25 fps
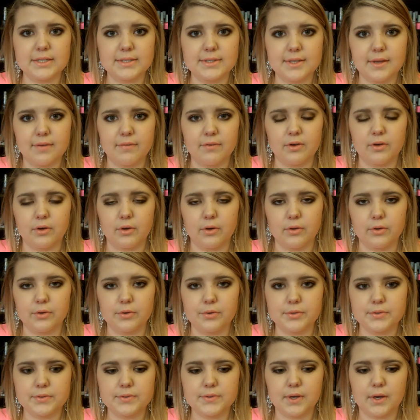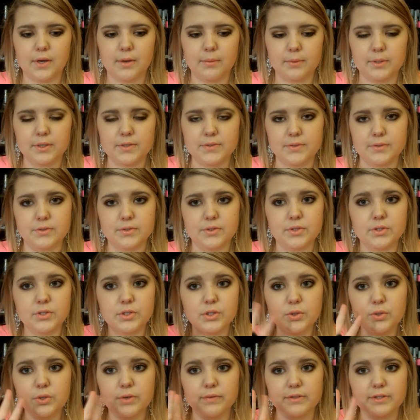seven dollars because um, there's
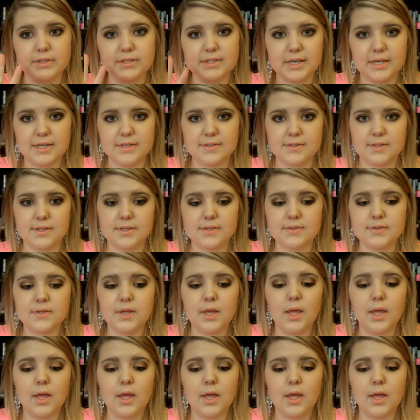two different sizes.